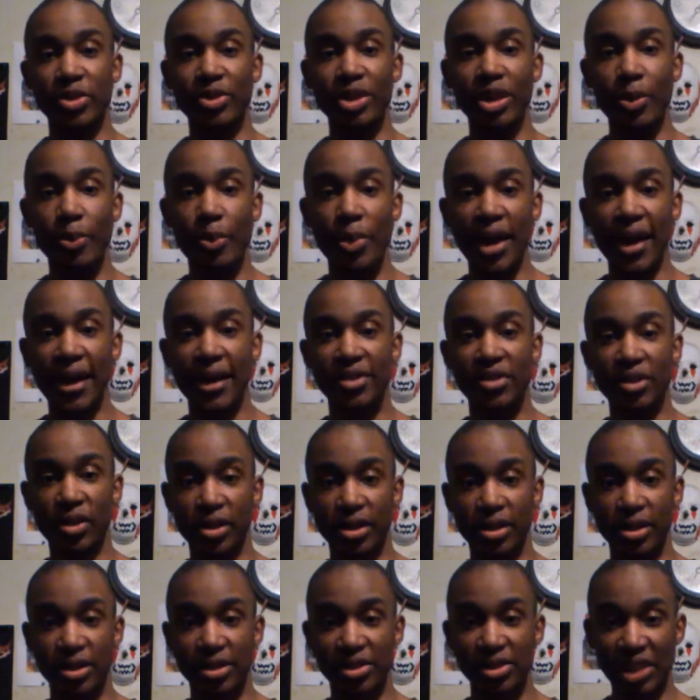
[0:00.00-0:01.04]
it may turn
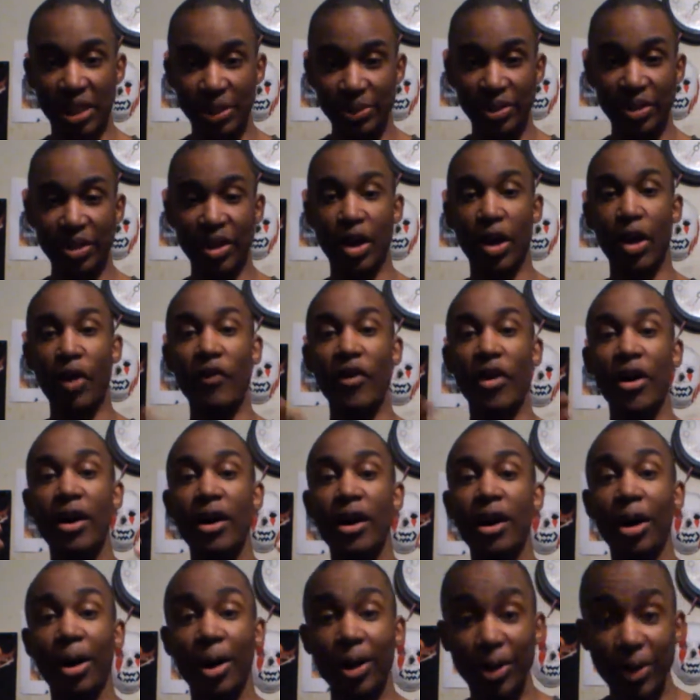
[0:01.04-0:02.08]
into something of
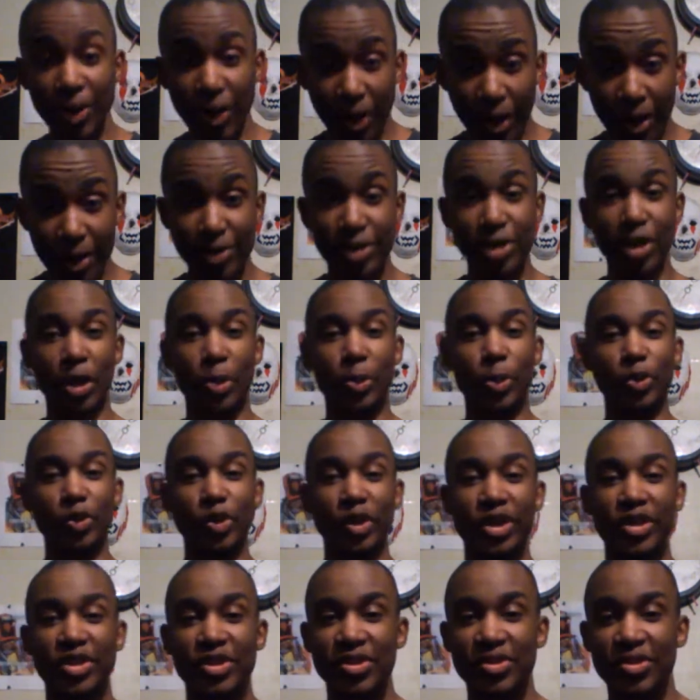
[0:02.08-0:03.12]
a long-term
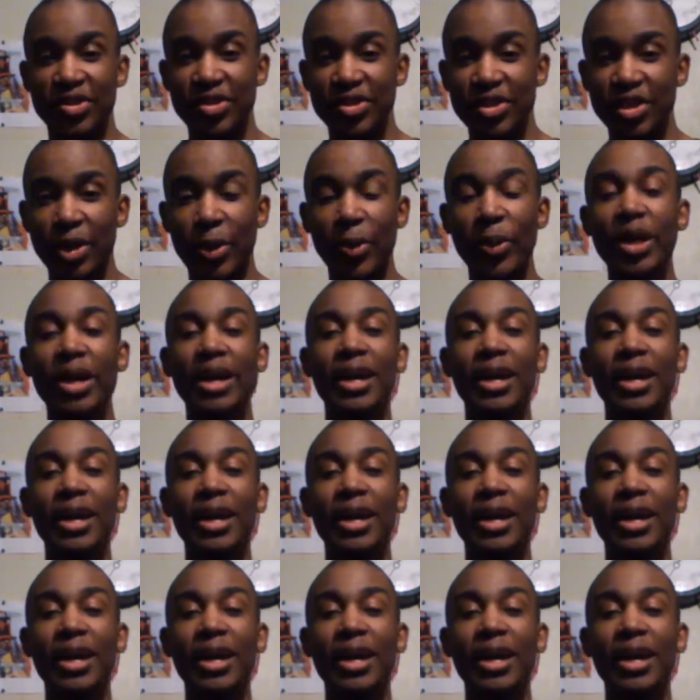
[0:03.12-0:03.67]
relationship.